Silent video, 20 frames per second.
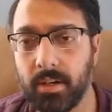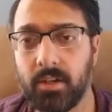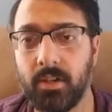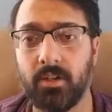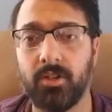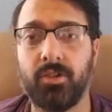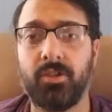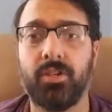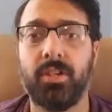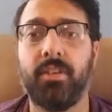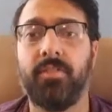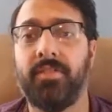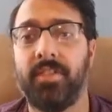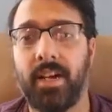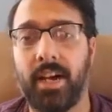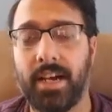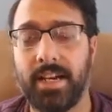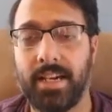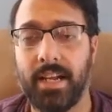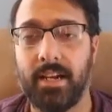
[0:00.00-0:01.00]
shift
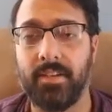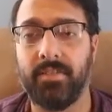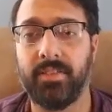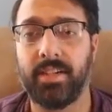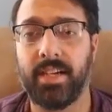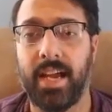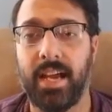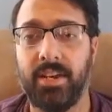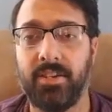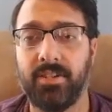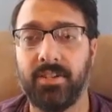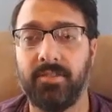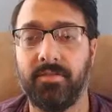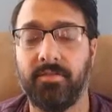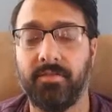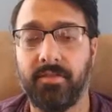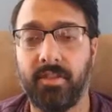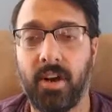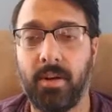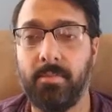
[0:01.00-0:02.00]
our identification
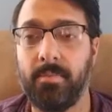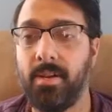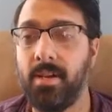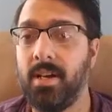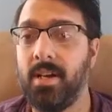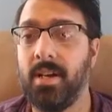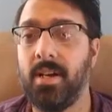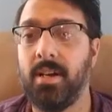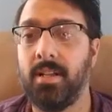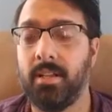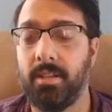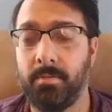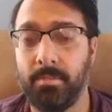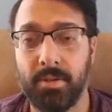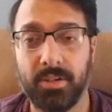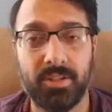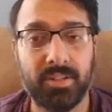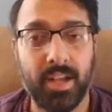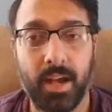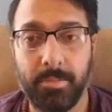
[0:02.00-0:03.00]
from the
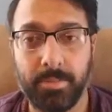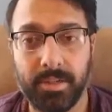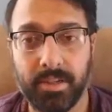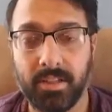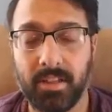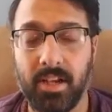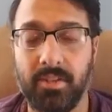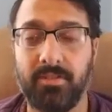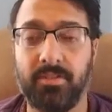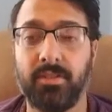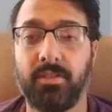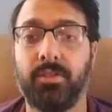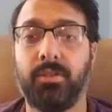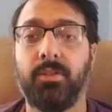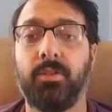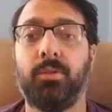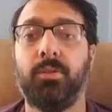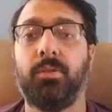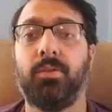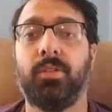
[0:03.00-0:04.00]
perception level
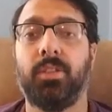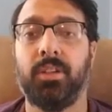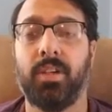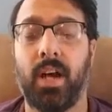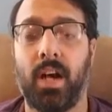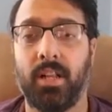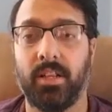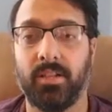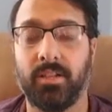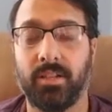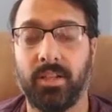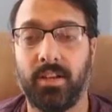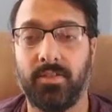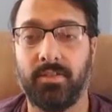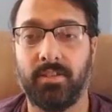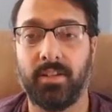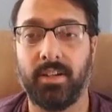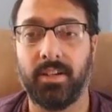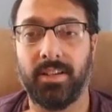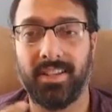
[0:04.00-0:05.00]
to the knowledge
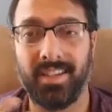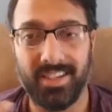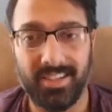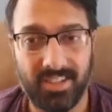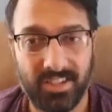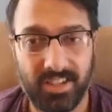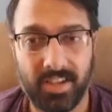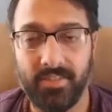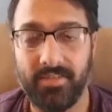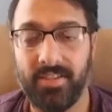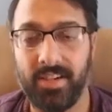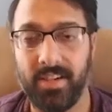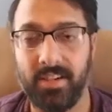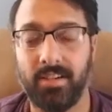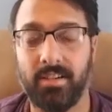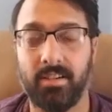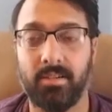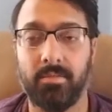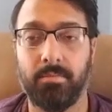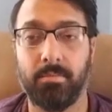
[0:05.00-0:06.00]
level. They shift
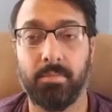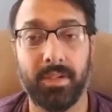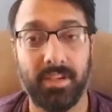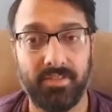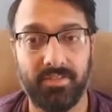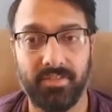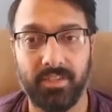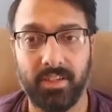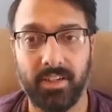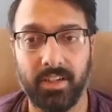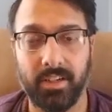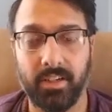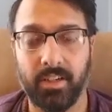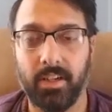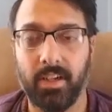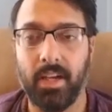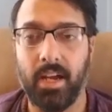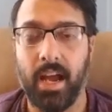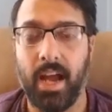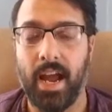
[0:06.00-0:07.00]
it briefly
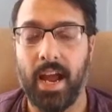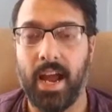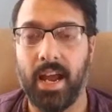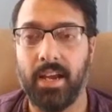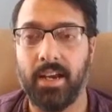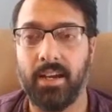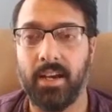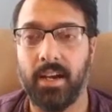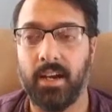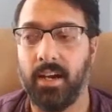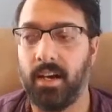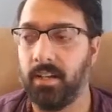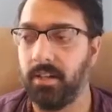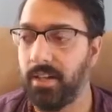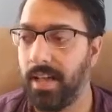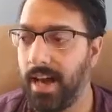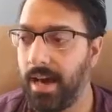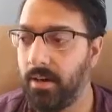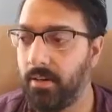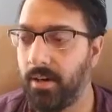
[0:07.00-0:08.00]
and
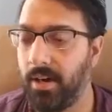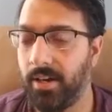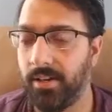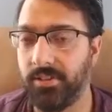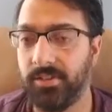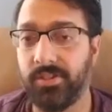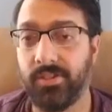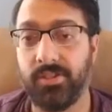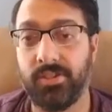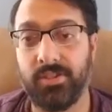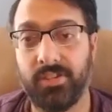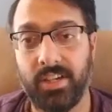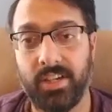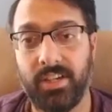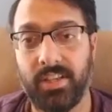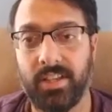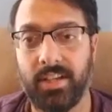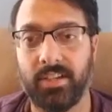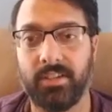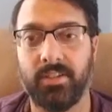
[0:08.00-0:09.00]
allow us to see
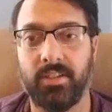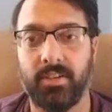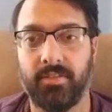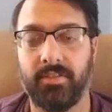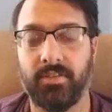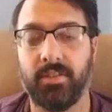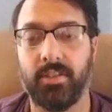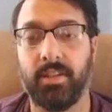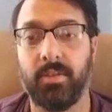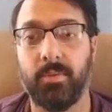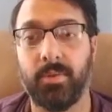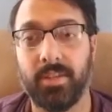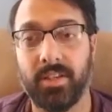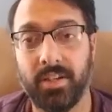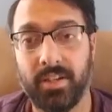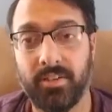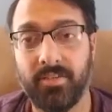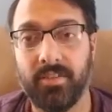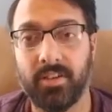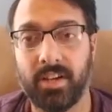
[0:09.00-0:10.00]
things differently with a
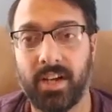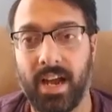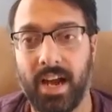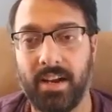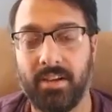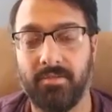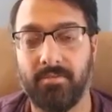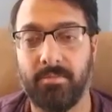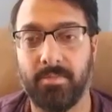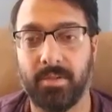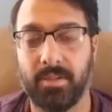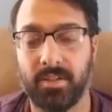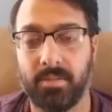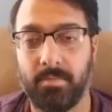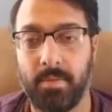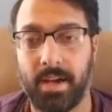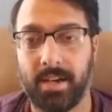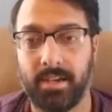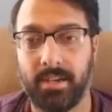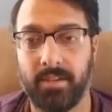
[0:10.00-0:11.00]
different kind of
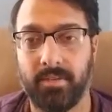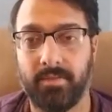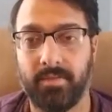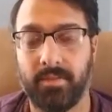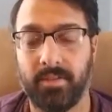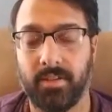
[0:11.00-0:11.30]
perspective.